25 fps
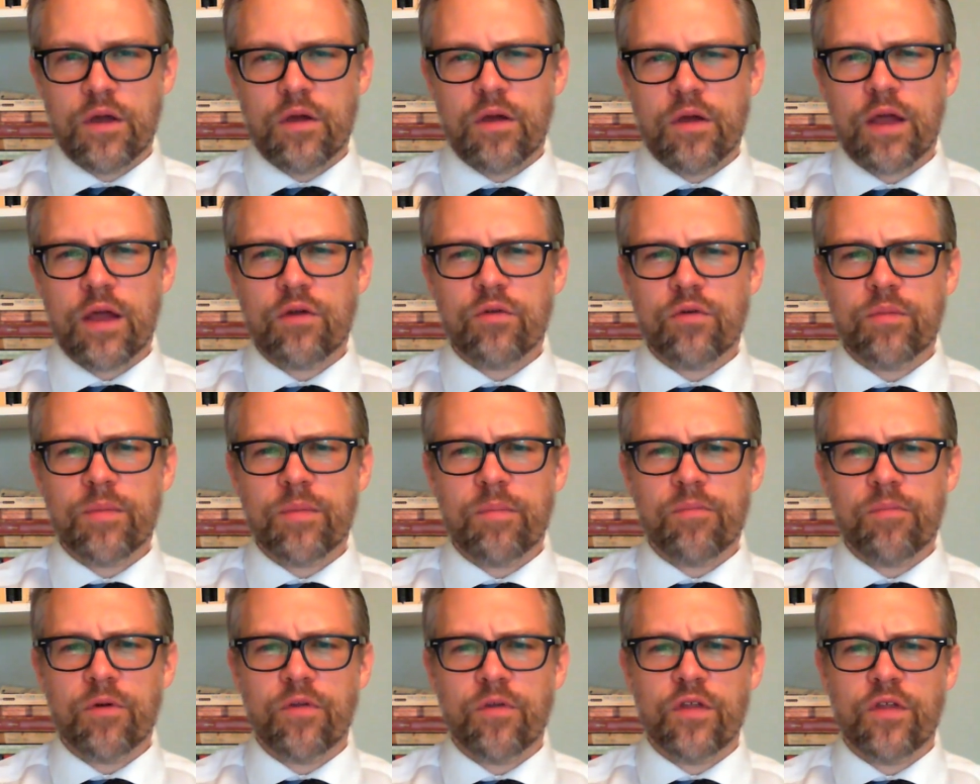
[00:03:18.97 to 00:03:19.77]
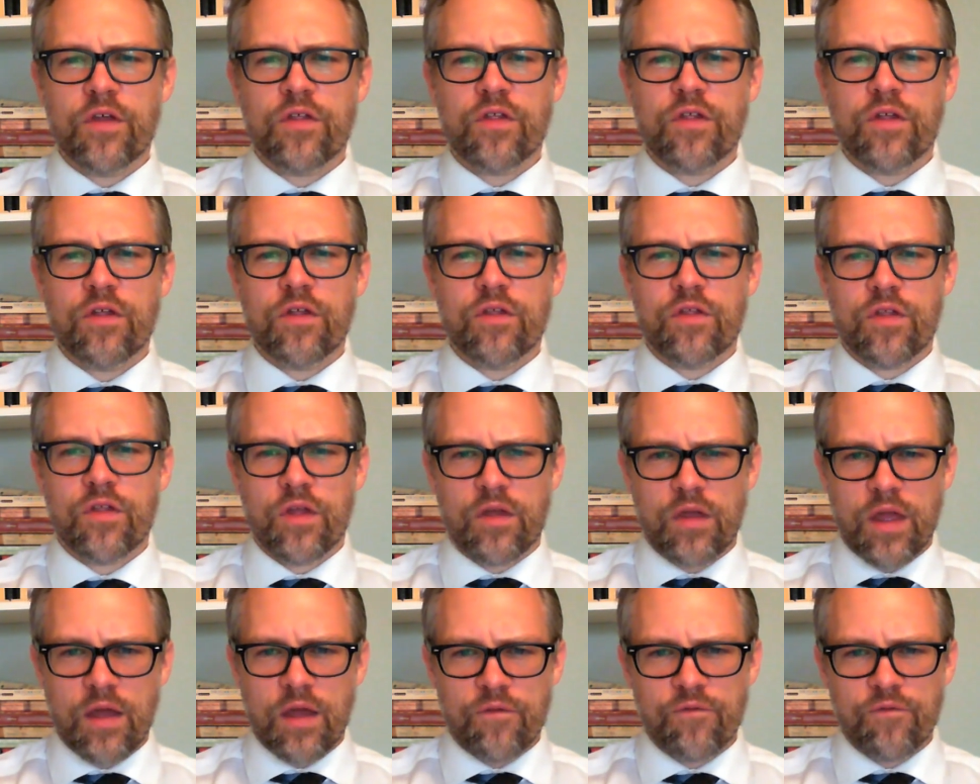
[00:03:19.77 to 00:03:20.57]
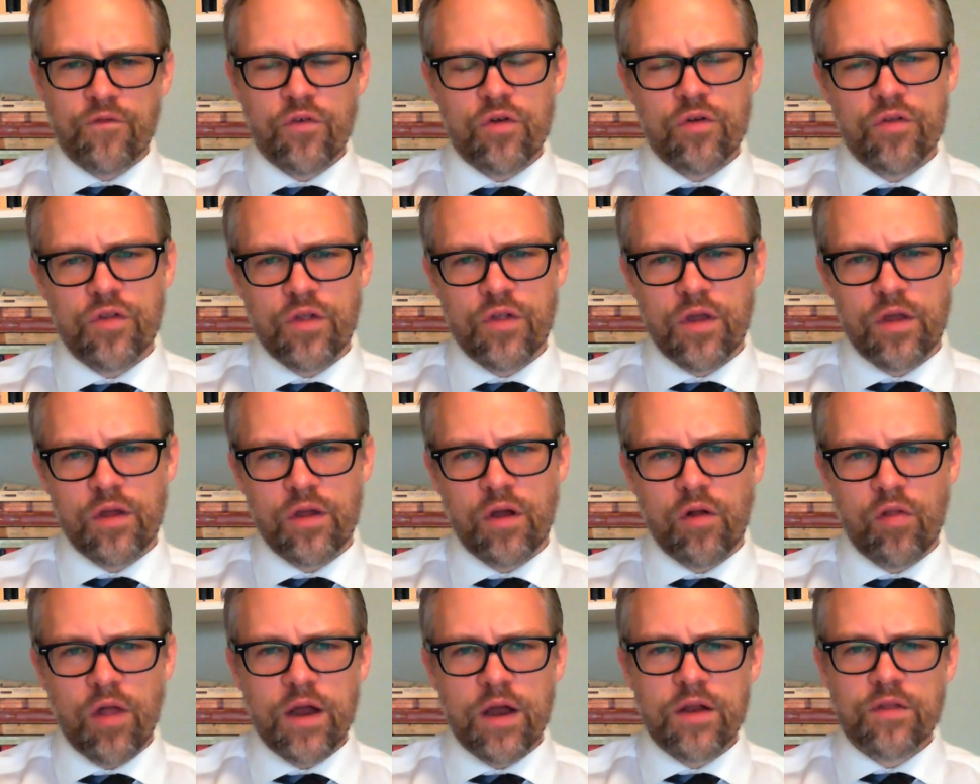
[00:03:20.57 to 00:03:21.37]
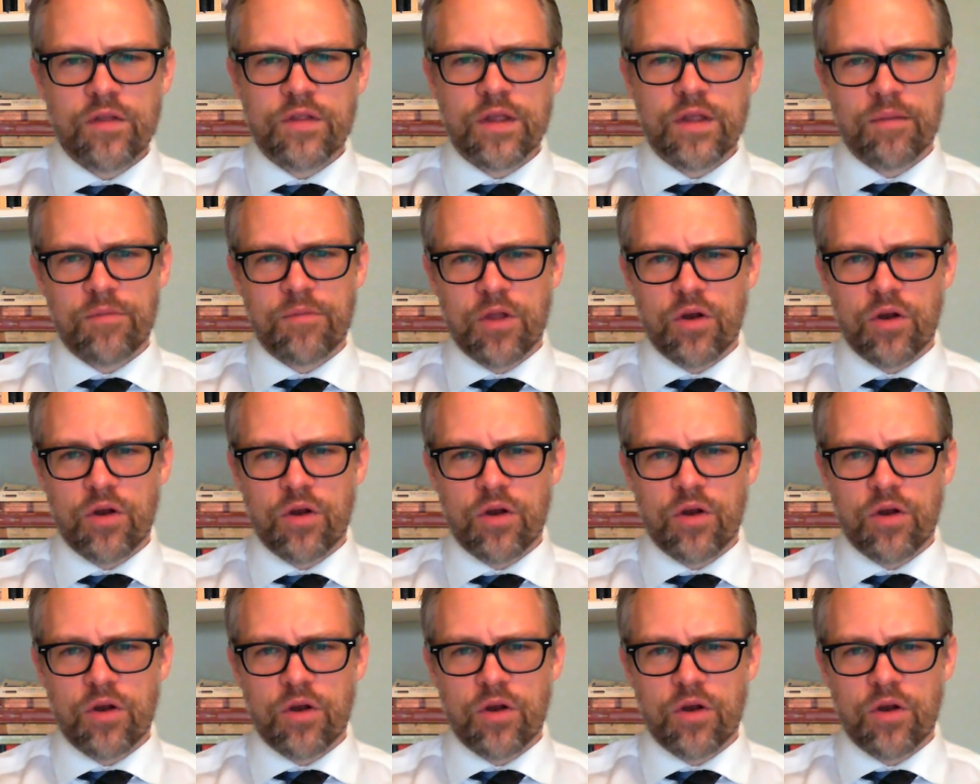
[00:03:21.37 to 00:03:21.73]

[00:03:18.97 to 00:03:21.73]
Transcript: And remember, this is, at first, a lot of the time,